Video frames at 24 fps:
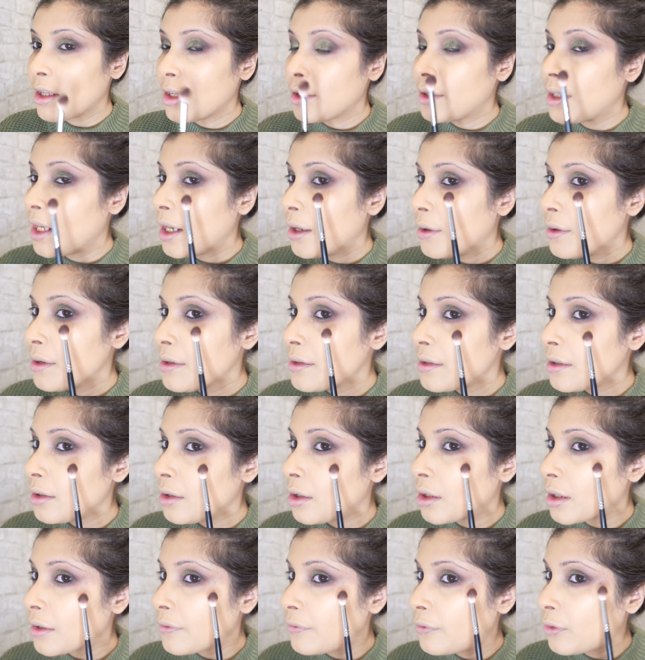There is a
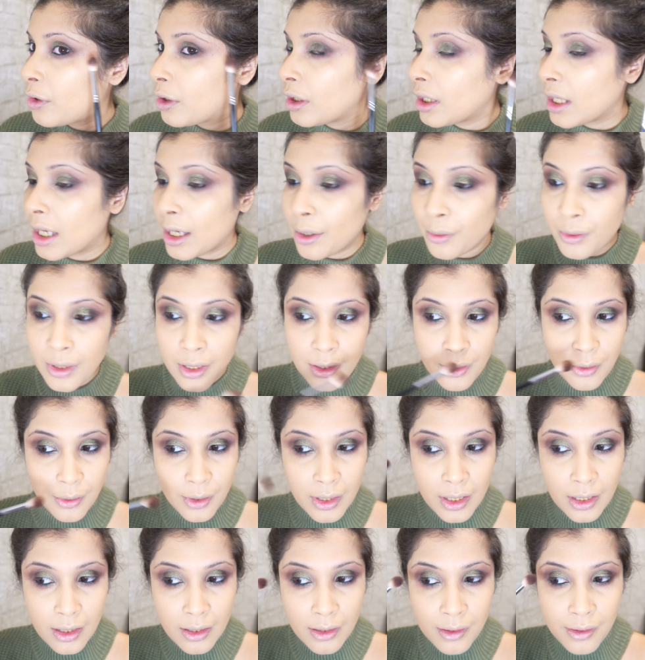lot of fallout, as you
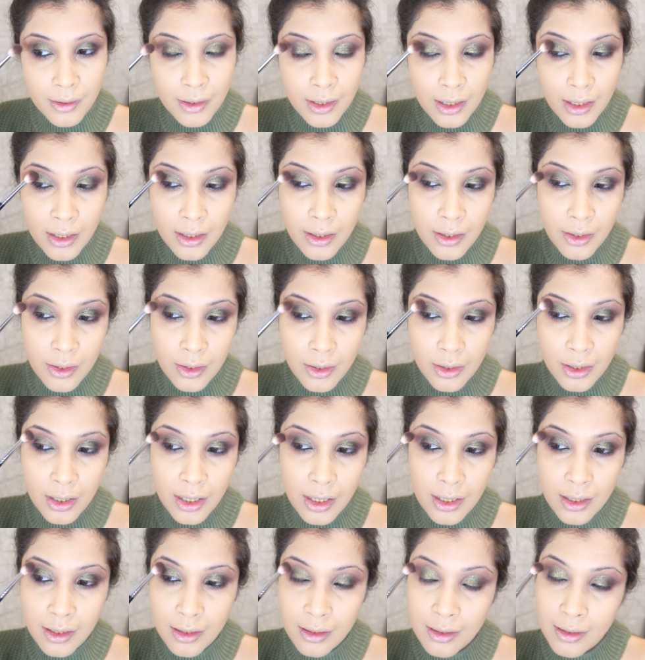can see here,
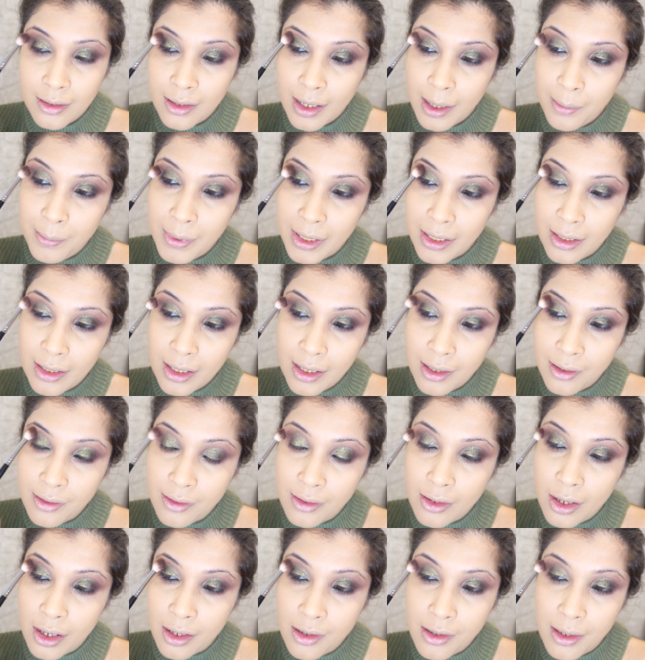and I mean that's
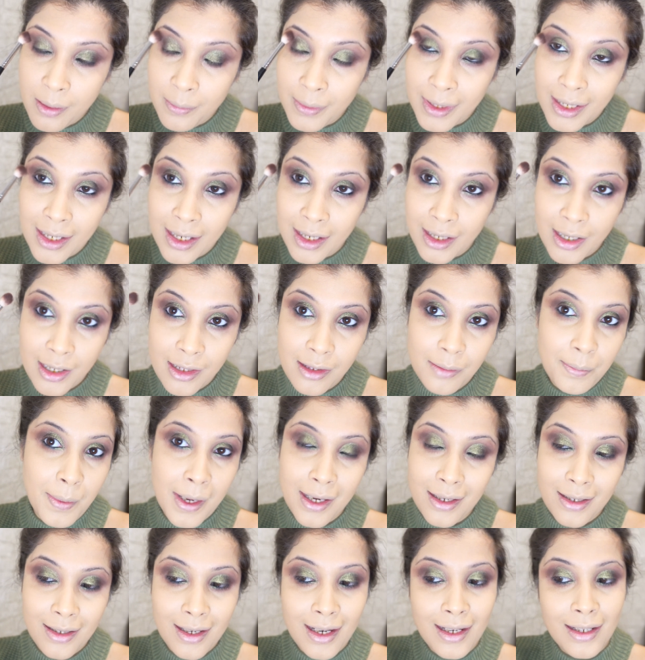not something
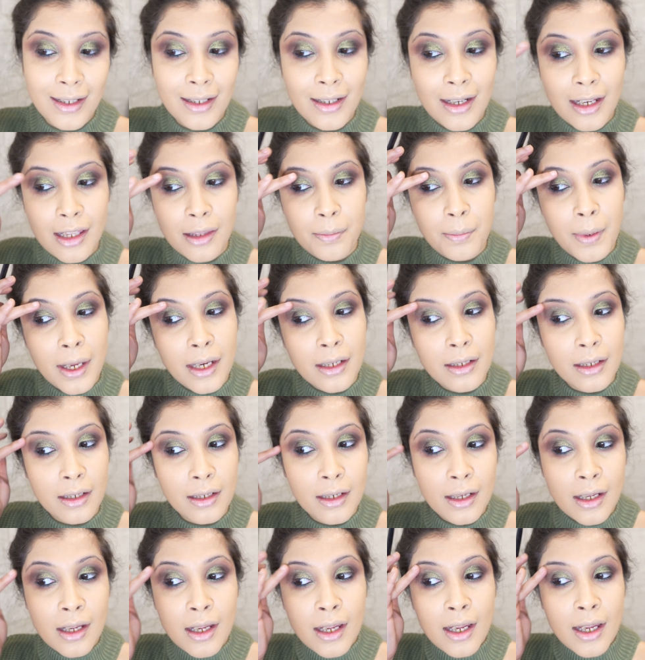unexpected. I did expect it,
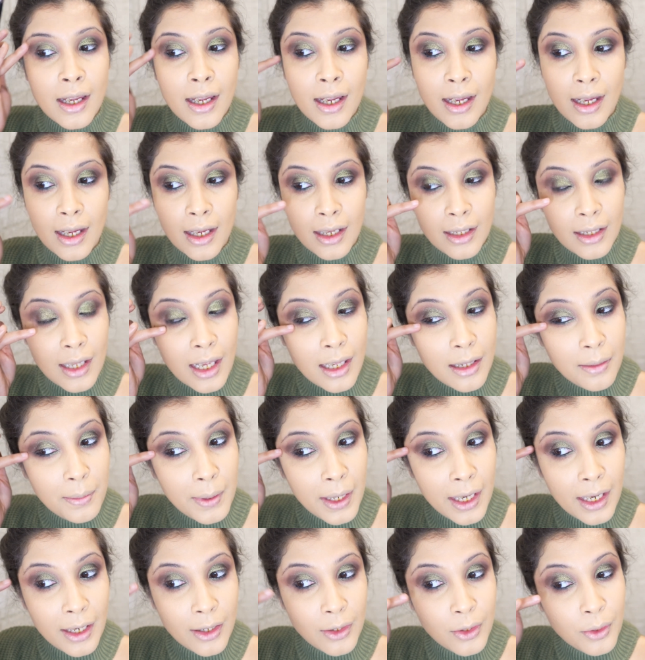and that's
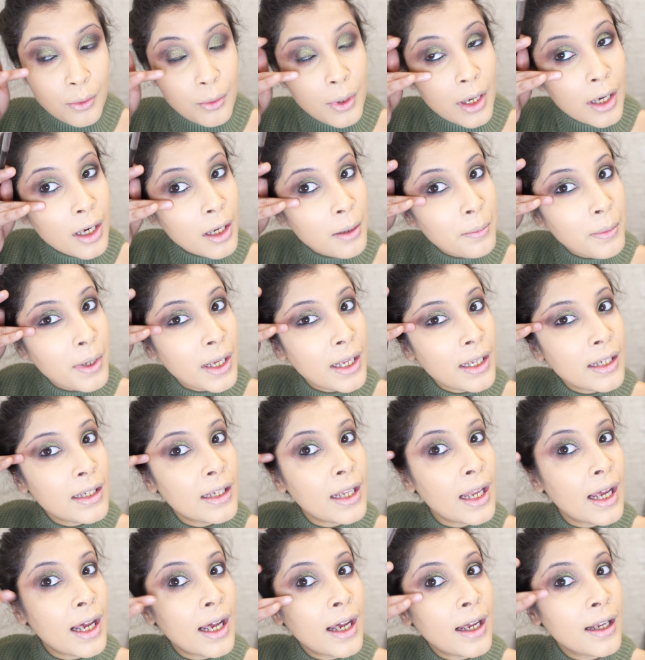why I do recommend
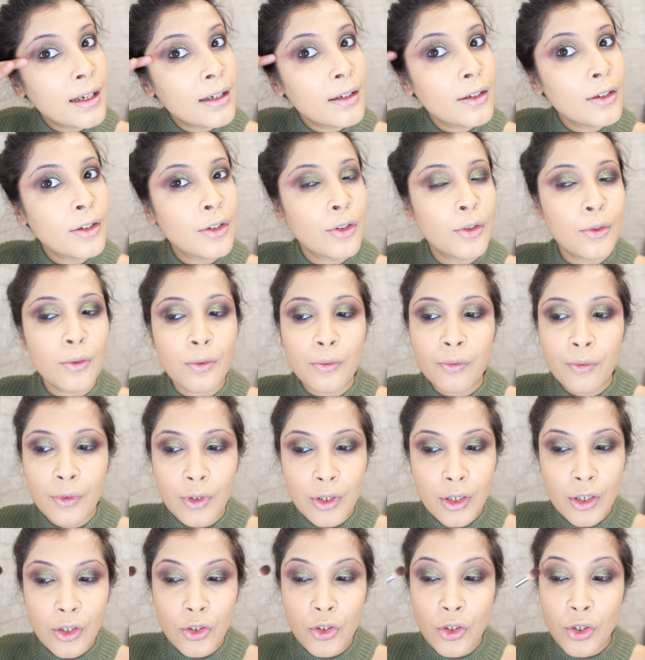that you
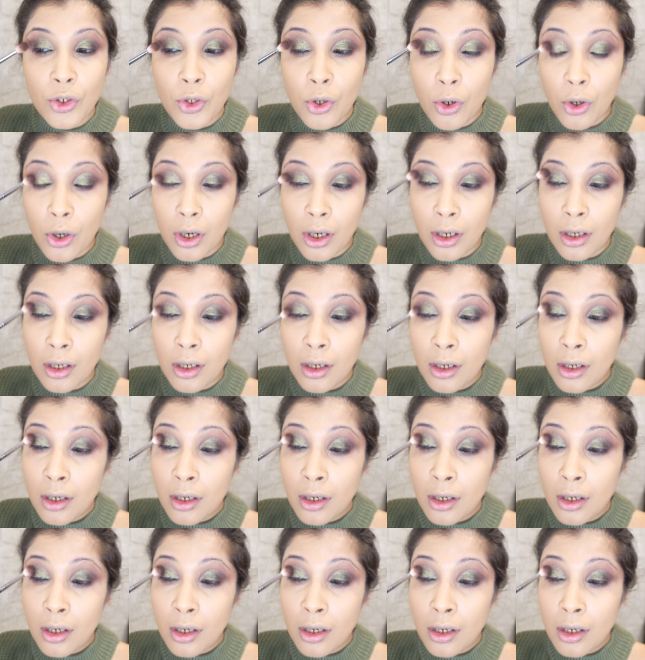finish your